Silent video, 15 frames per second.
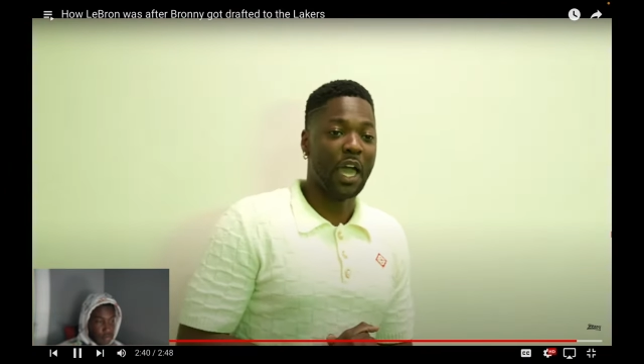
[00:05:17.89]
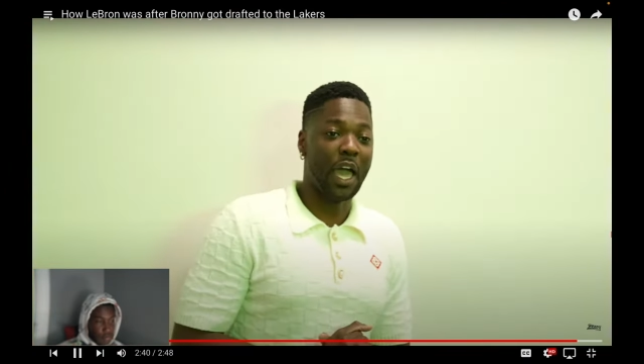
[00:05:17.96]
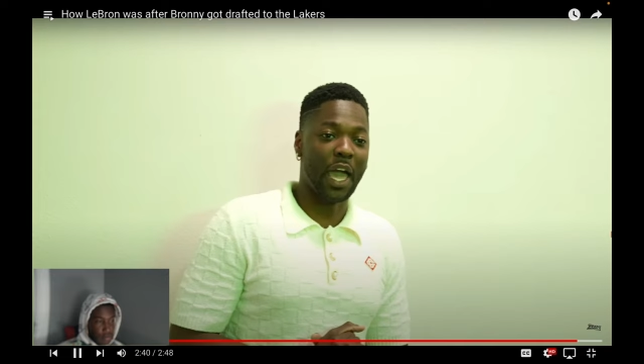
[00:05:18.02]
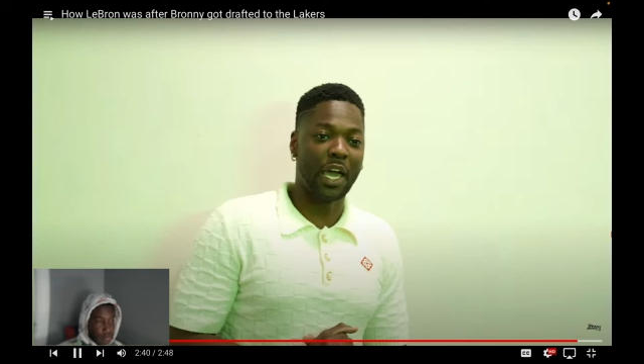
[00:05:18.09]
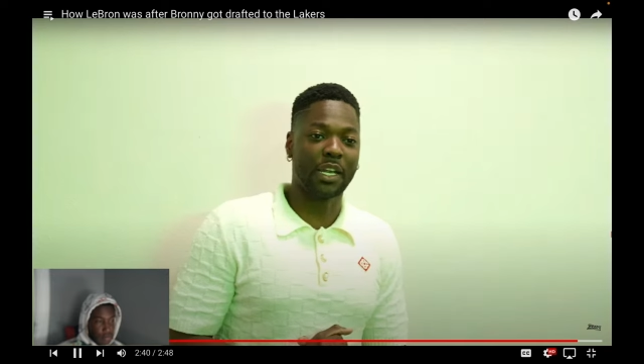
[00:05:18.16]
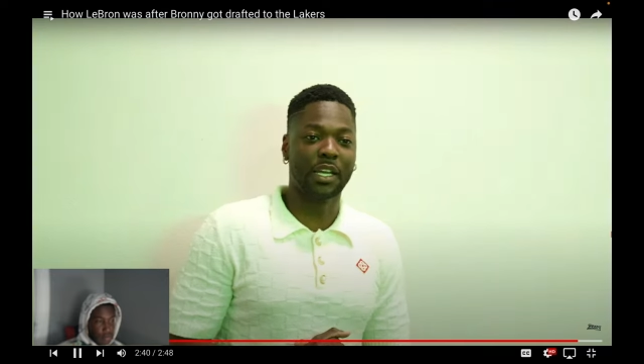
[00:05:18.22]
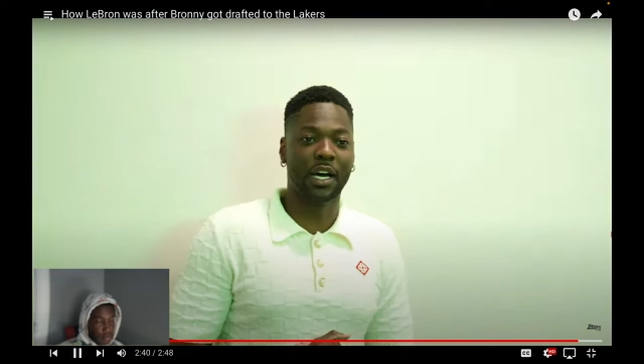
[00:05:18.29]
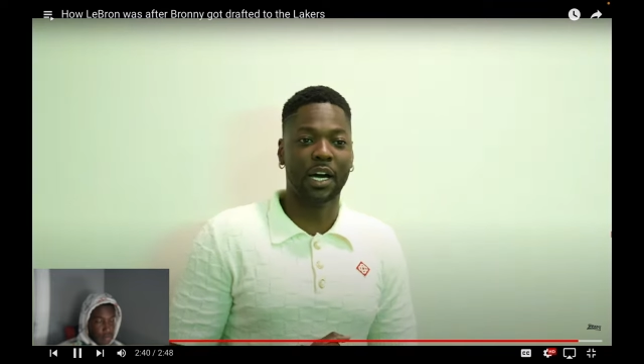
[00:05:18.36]

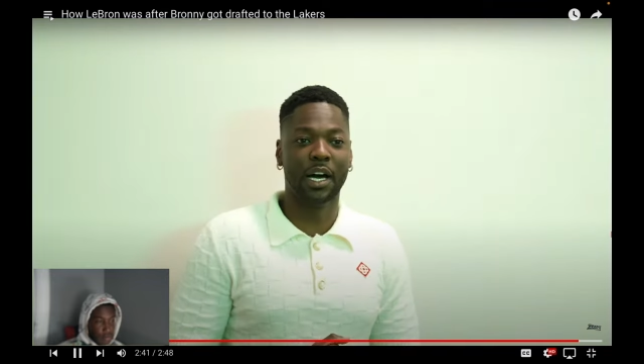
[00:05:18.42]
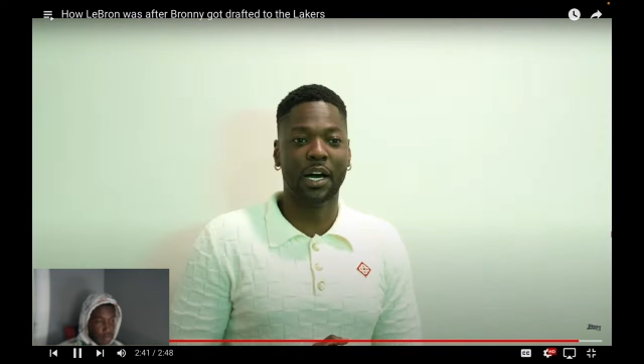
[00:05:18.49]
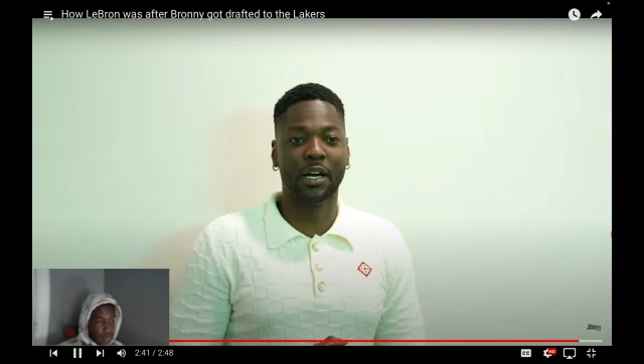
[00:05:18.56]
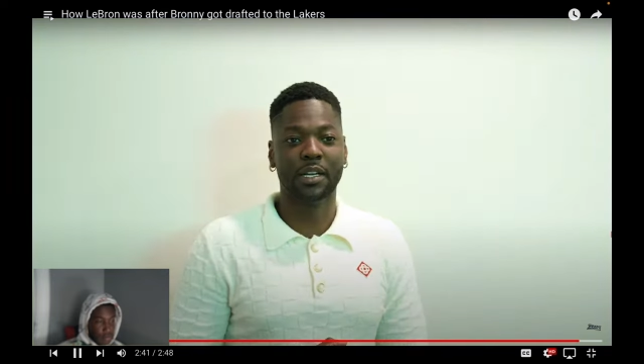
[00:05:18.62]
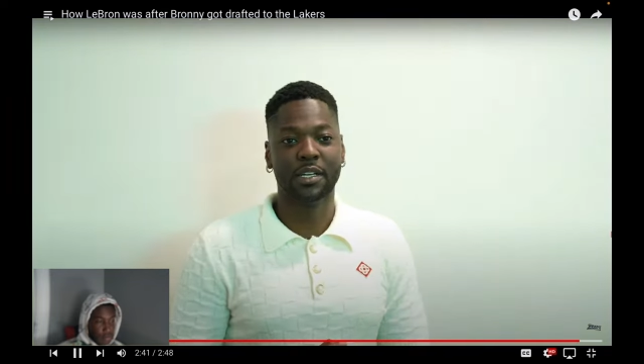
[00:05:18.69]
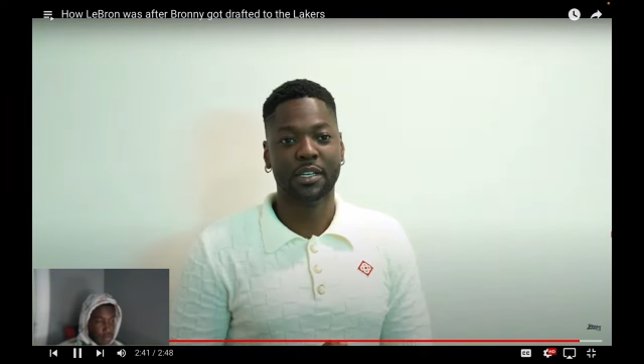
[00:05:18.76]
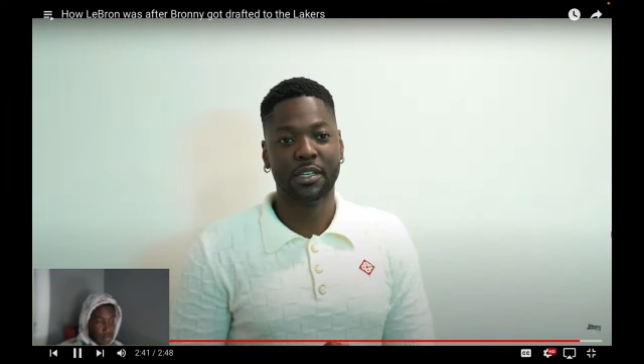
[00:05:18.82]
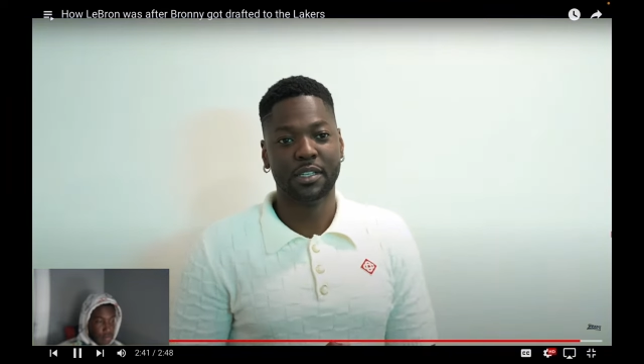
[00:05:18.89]
And
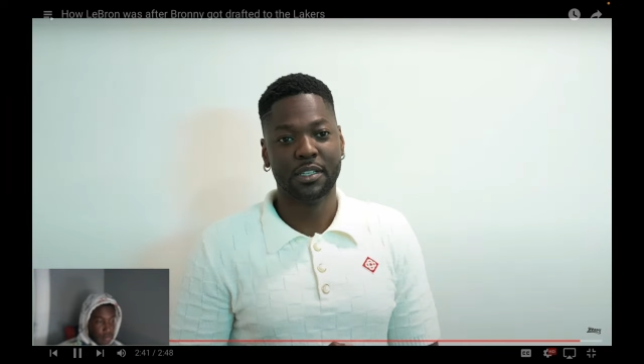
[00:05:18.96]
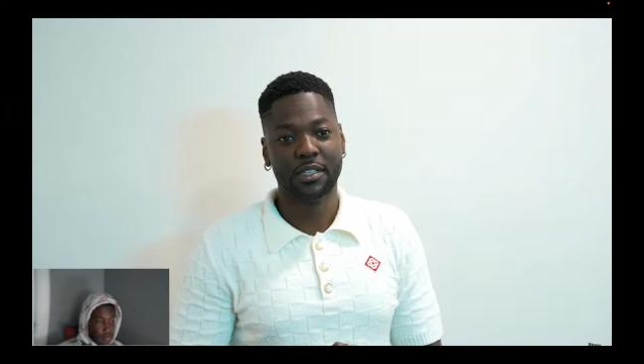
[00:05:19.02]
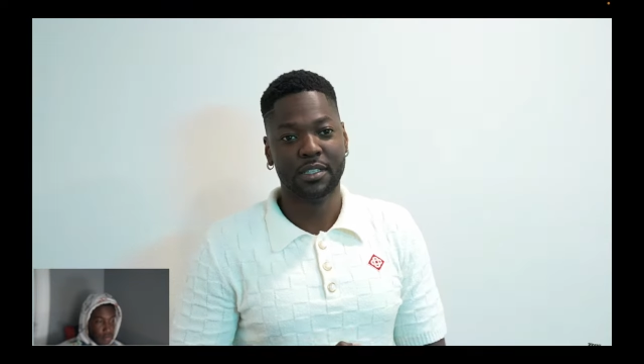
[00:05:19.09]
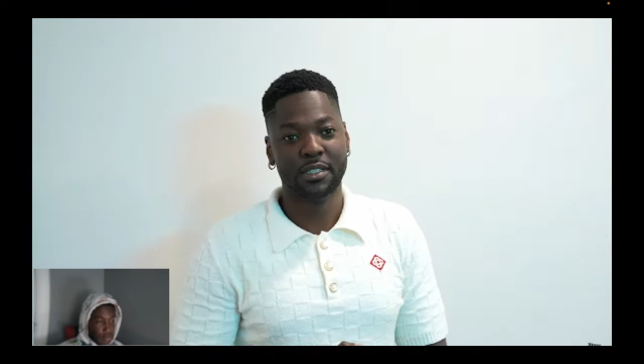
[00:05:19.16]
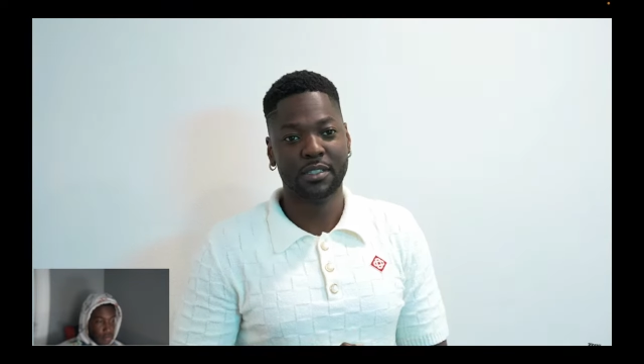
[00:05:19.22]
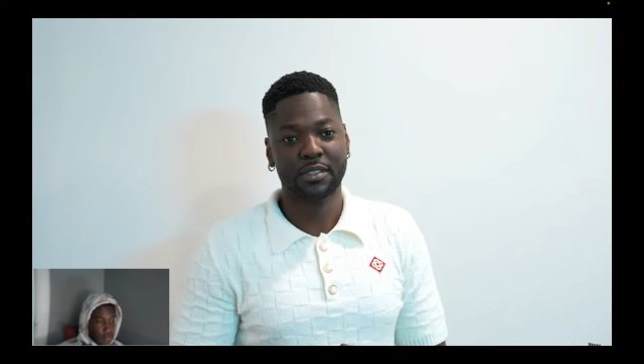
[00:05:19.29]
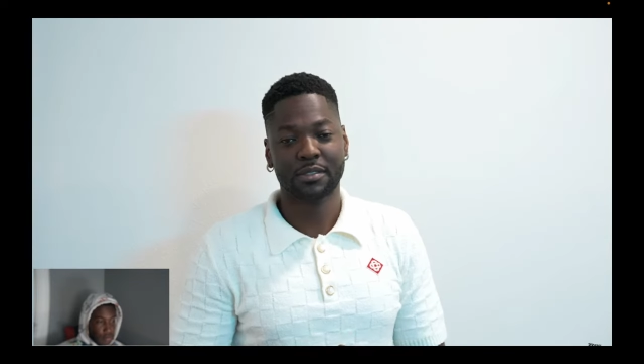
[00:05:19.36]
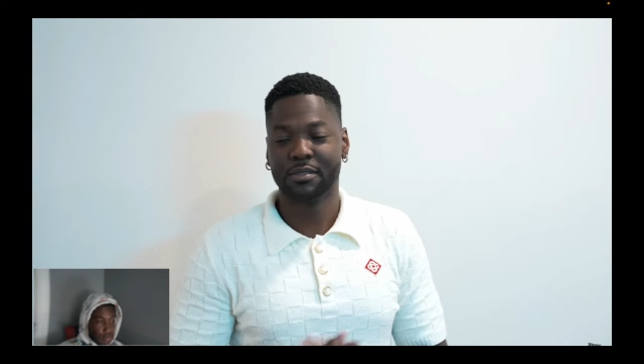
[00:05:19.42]
uh,
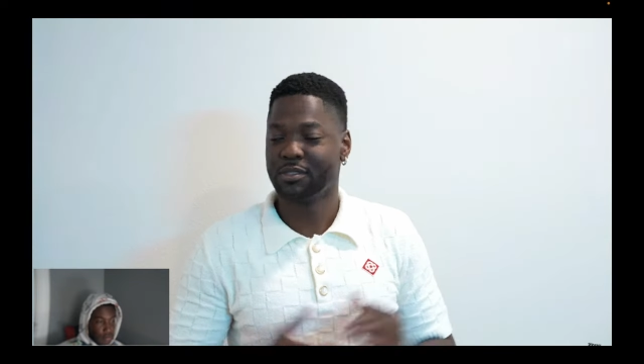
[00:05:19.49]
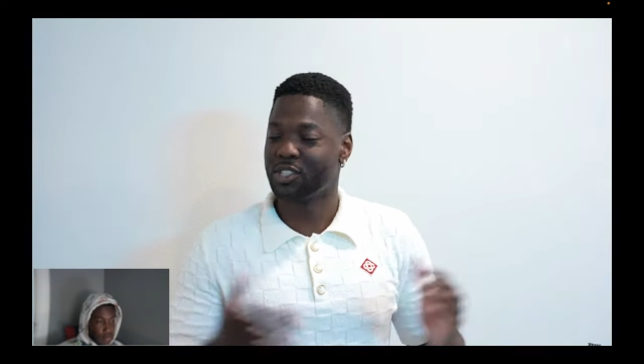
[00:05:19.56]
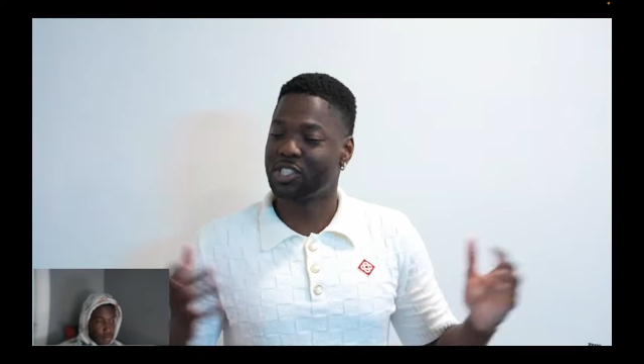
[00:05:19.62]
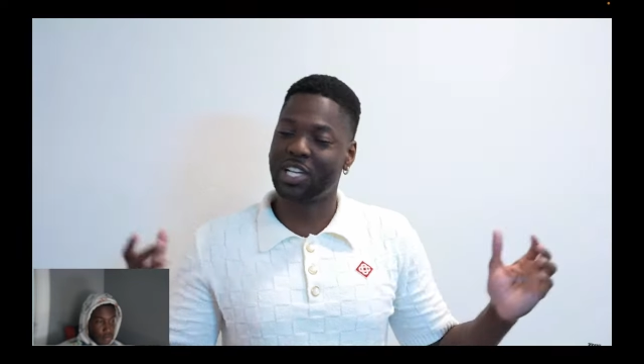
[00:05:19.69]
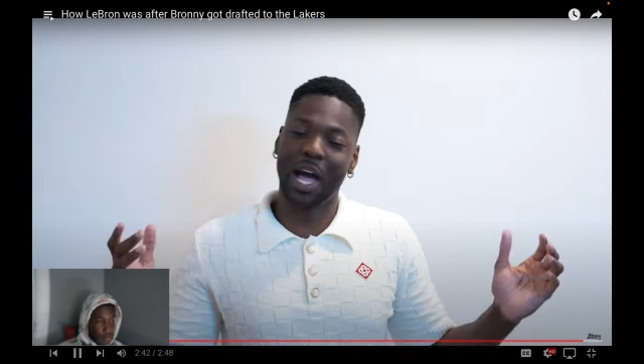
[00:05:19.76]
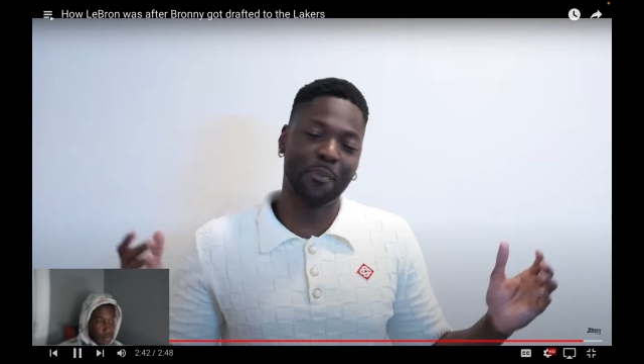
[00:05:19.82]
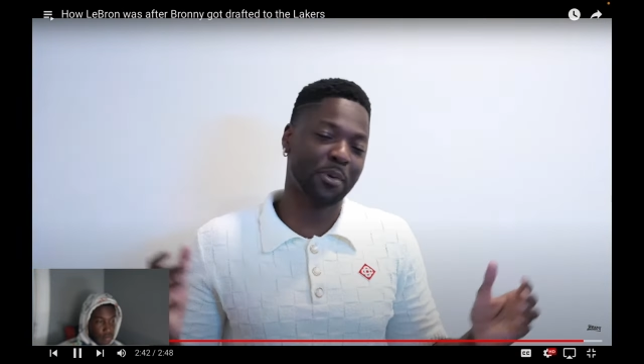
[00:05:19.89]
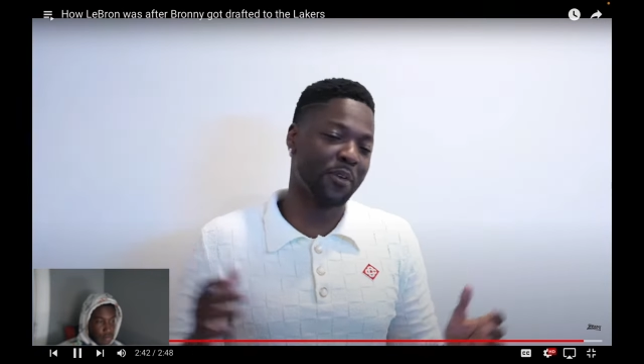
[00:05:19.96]
just
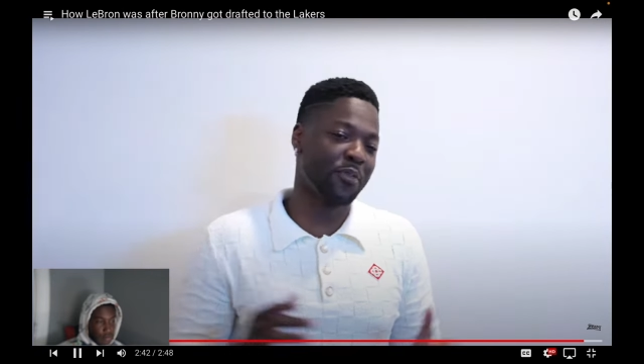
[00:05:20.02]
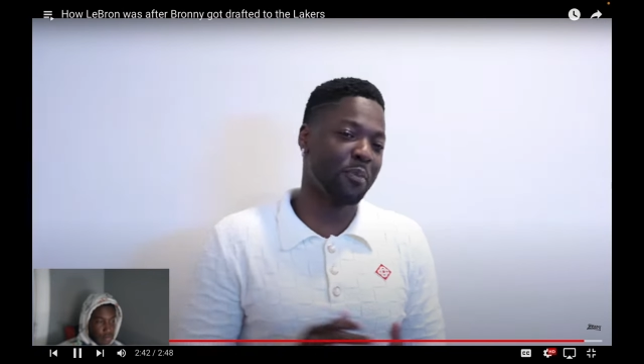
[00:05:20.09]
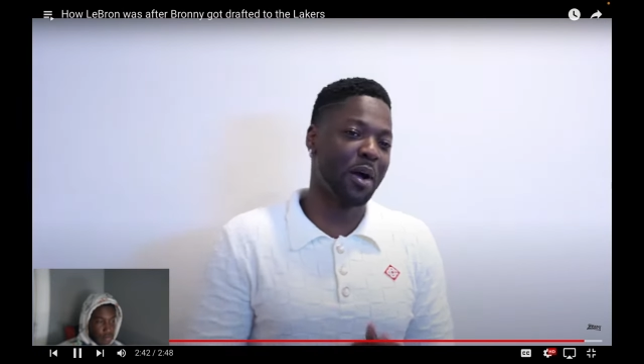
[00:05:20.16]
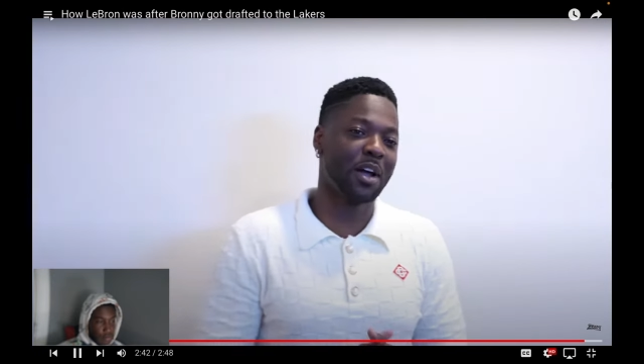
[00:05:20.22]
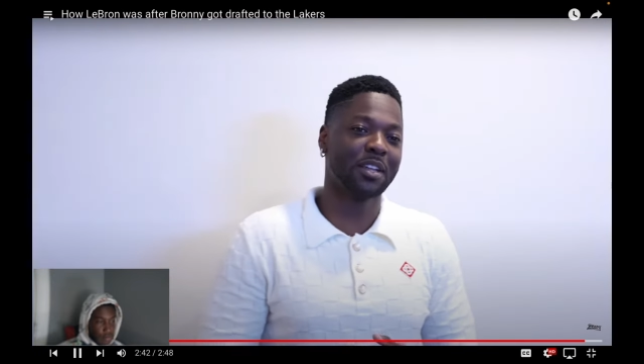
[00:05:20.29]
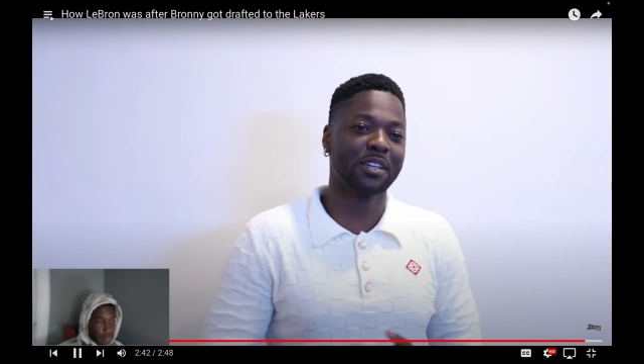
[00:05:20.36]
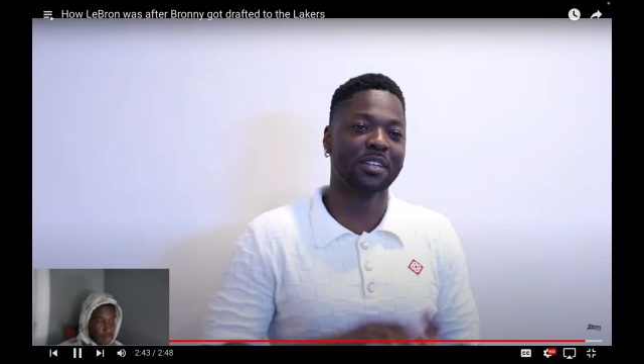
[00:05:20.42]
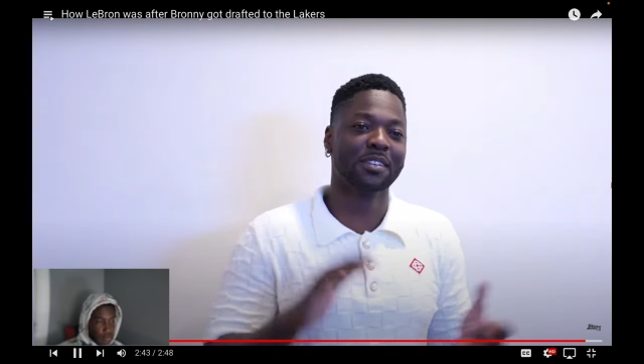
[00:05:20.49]
clap it up
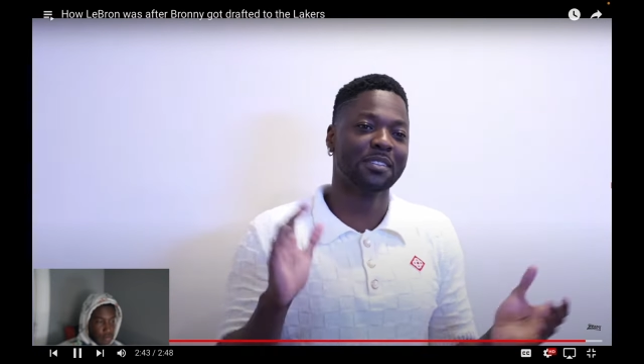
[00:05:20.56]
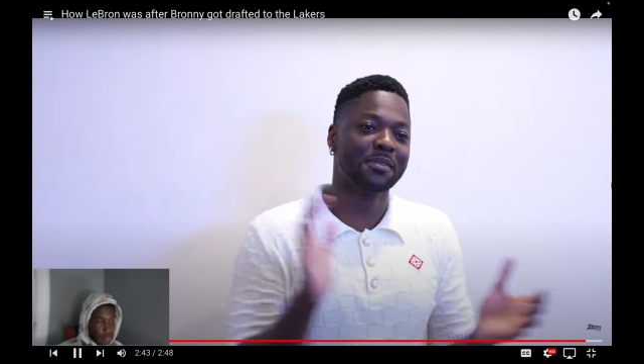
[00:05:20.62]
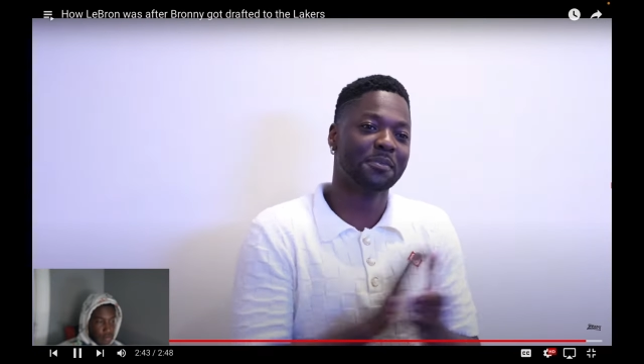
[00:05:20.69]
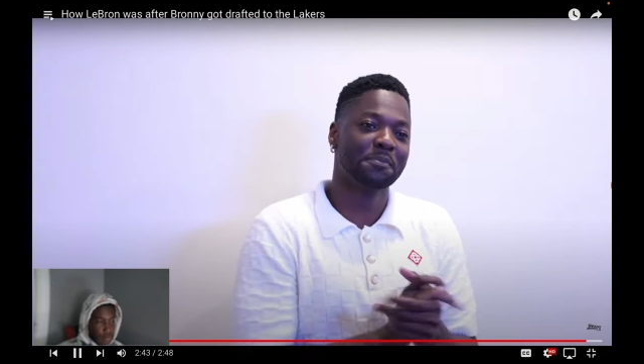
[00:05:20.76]
for